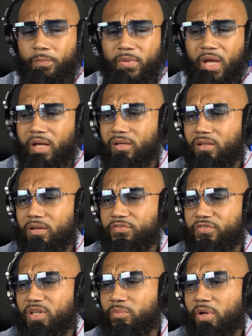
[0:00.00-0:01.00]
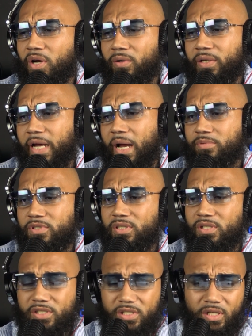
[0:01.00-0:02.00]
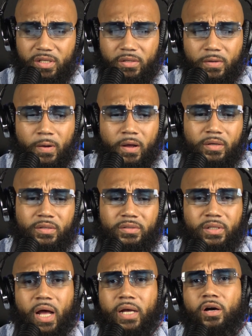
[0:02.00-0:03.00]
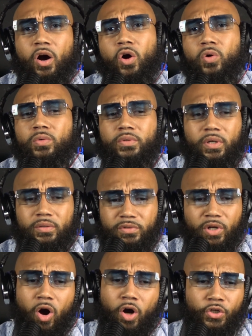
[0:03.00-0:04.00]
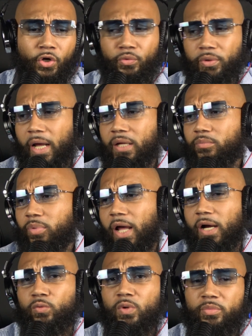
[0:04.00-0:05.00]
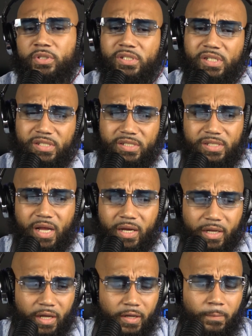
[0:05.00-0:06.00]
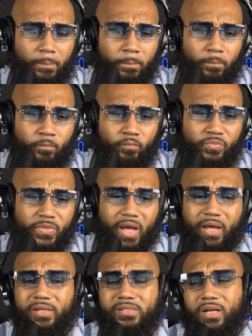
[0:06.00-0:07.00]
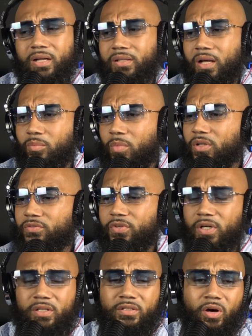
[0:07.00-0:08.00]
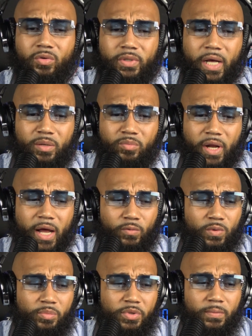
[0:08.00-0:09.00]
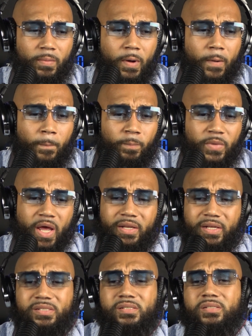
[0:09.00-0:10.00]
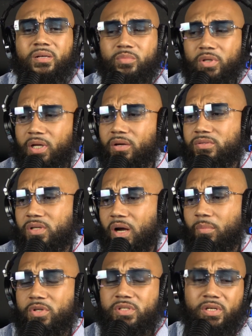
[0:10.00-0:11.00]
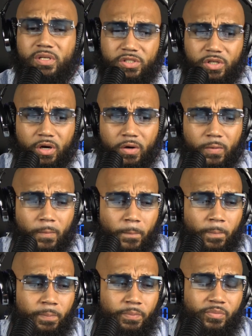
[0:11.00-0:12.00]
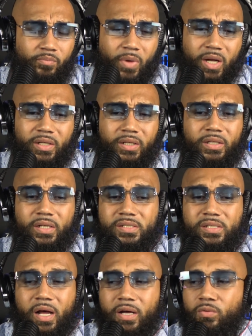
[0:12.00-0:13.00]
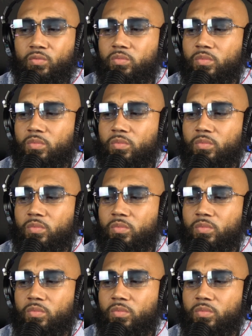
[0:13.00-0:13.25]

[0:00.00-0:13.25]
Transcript: and the female caption and shit like, oh, y'all don't like black women, just say that. And it's not that a motherfucker don't like black women, and this is something else that I'ma touch on. My nigga, it's like